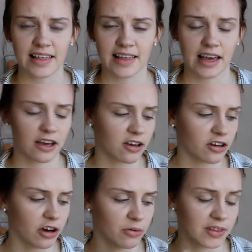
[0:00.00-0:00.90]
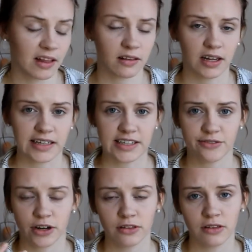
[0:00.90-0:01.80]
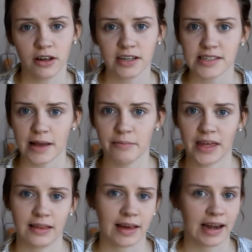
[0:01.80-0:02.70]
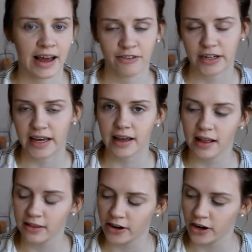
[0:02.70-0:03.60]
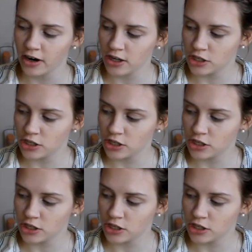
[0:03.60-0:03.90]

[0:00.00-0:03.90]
I think it could go with a lot of different looks and be an everyday color.